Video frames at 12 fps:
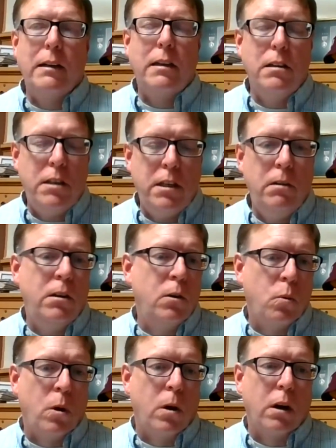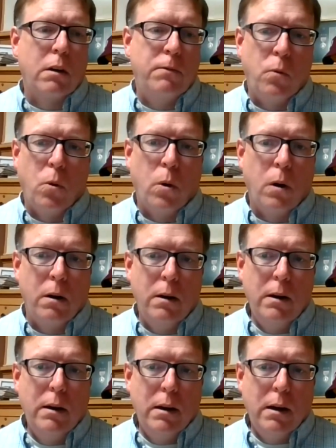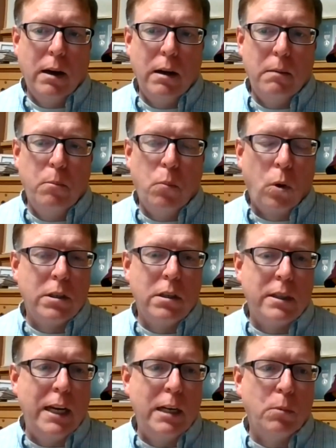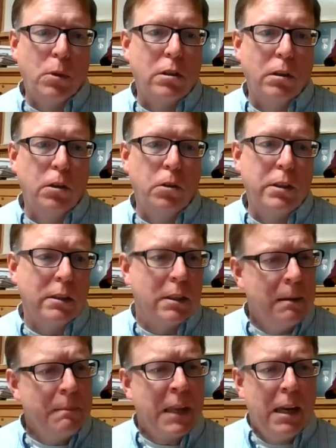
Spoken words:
continue to work for more sustainable solutions.